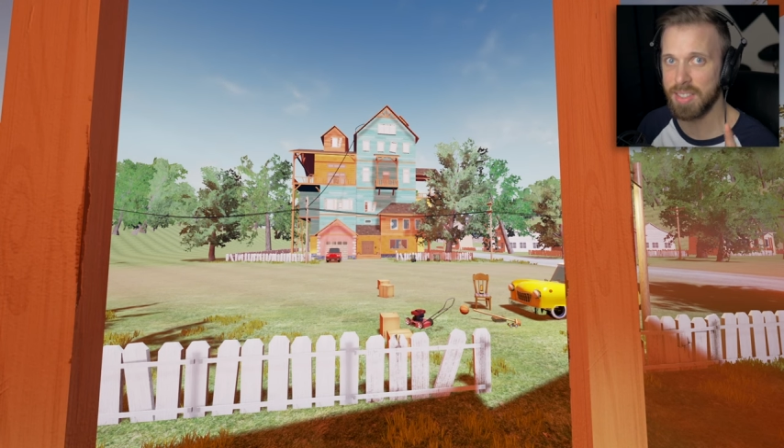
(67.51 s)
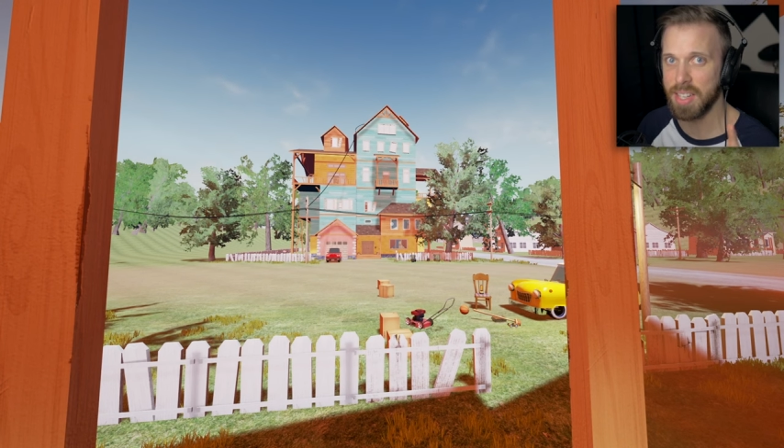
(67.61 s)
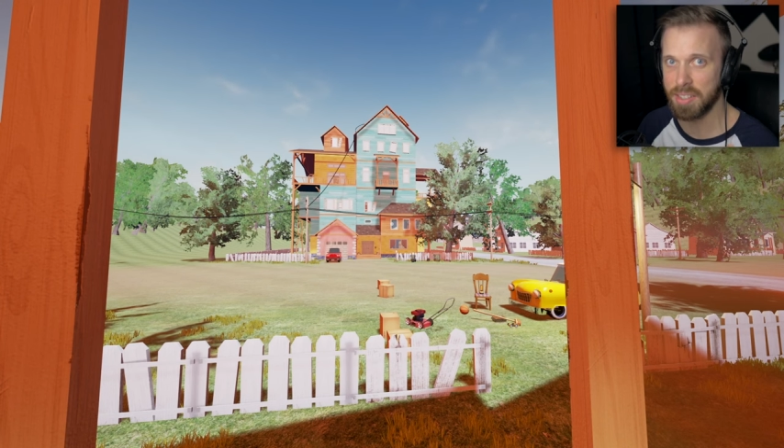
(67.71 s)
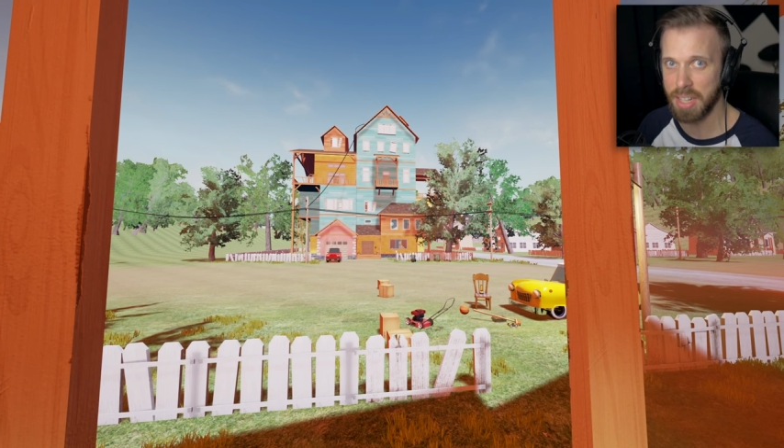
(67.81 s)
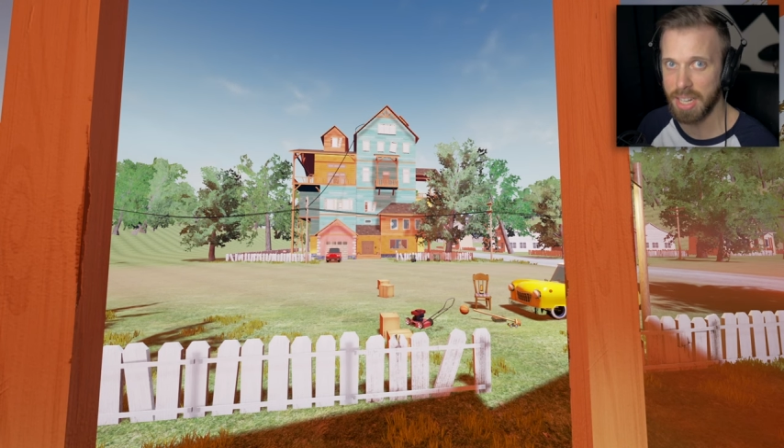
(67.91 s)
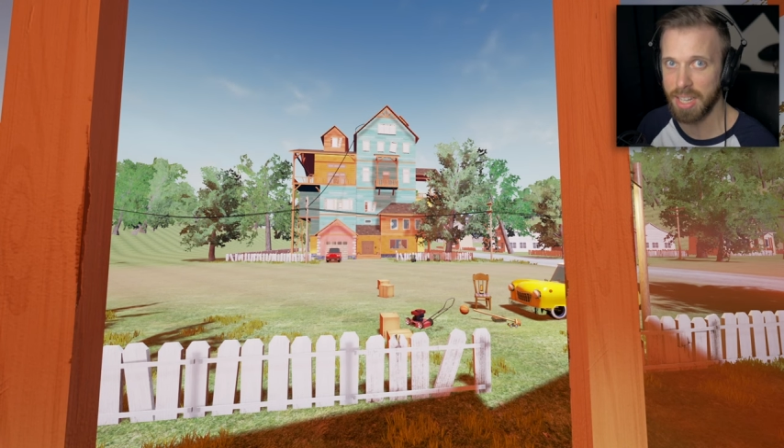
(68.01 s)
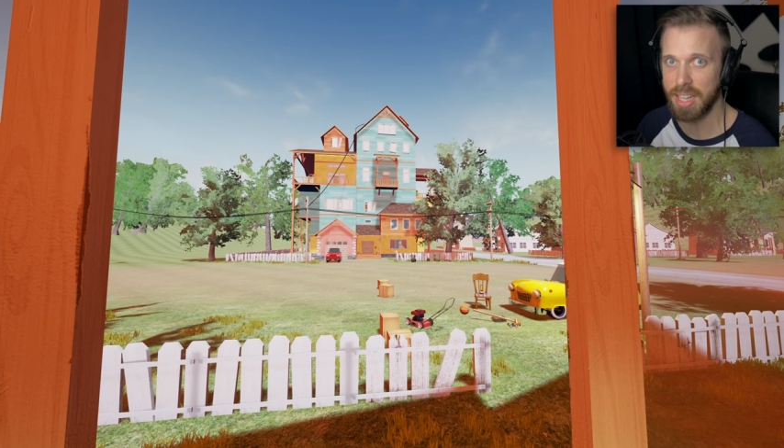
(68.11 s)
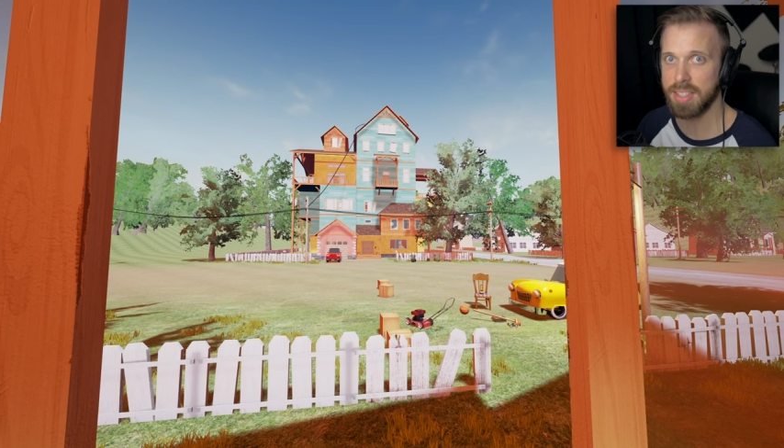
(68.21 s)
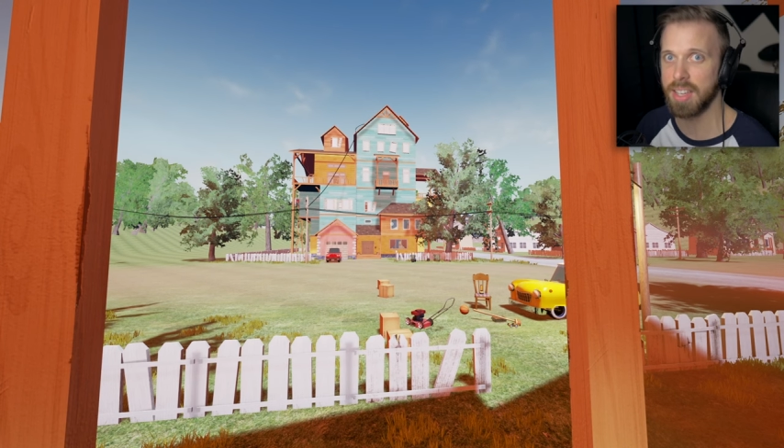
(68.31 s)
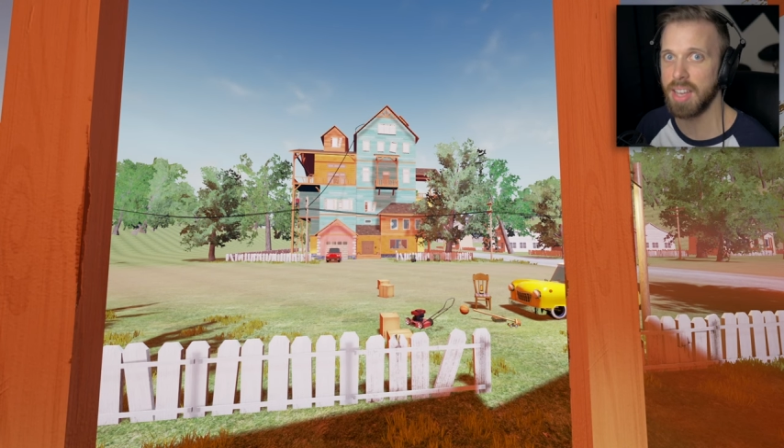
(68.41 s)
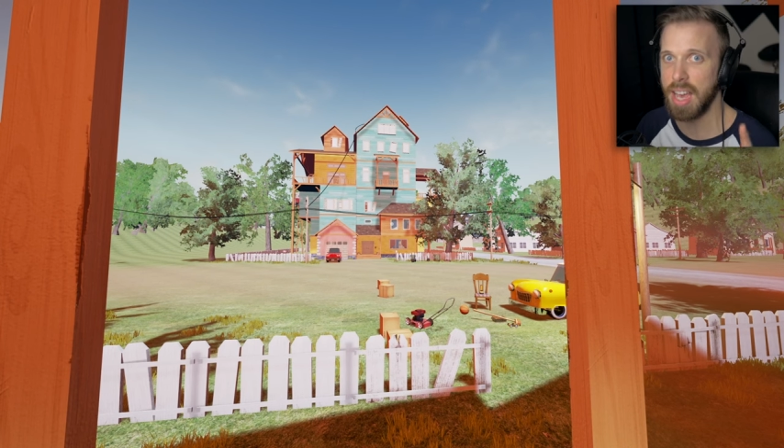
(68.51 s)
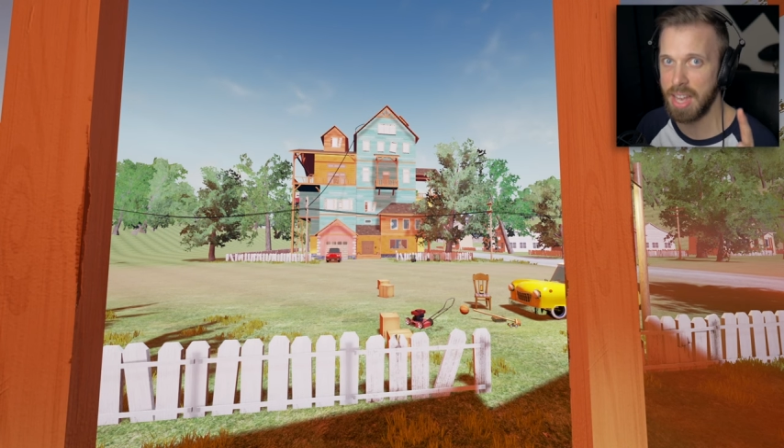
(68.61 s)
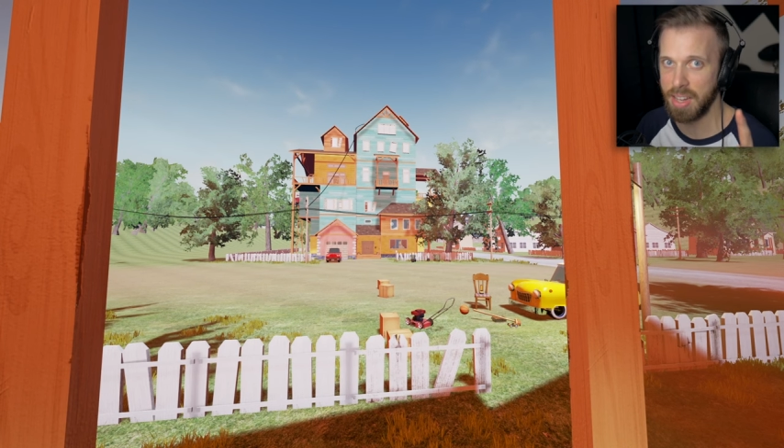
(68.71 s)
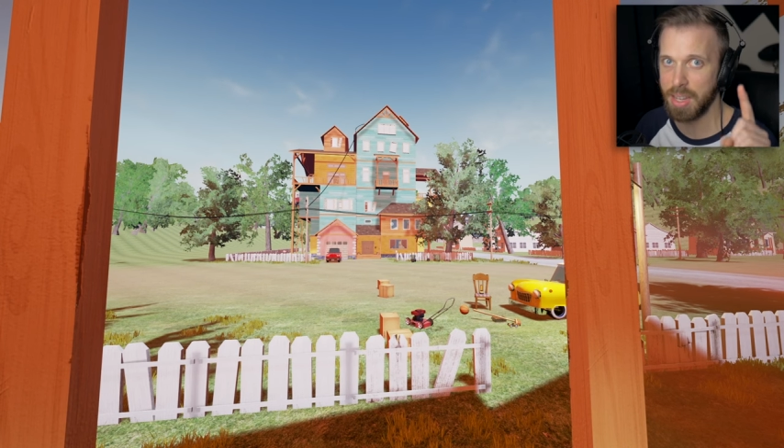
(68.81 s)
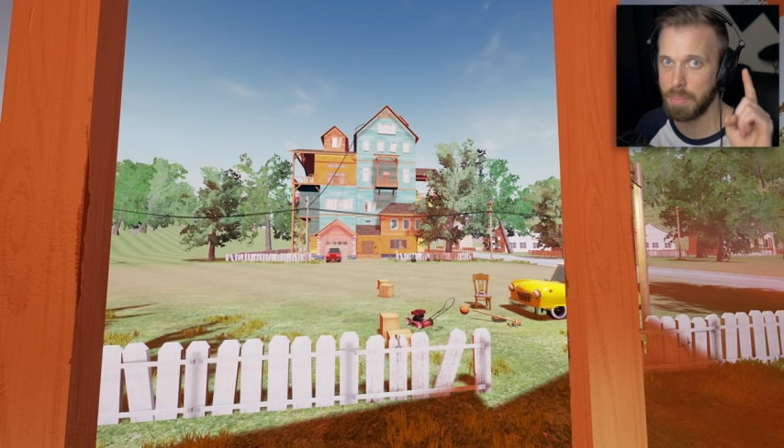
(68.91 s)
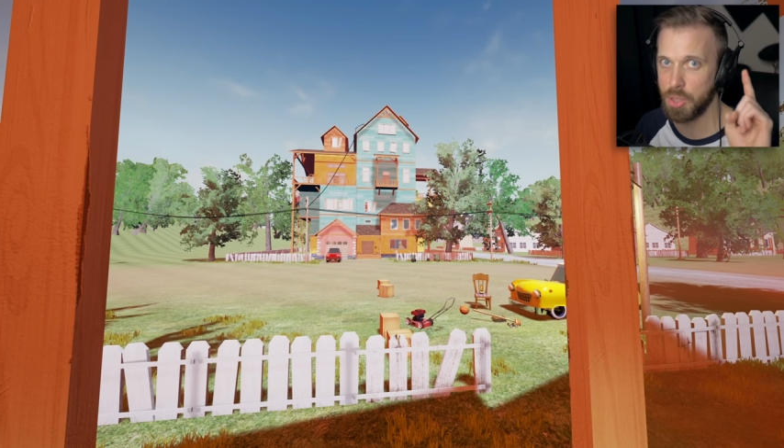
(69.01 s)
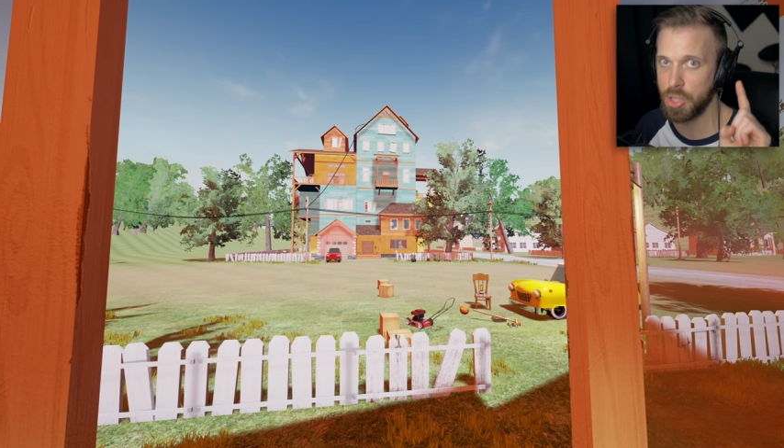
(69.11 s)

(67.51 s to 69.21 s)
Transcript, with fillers: theory is gonna end up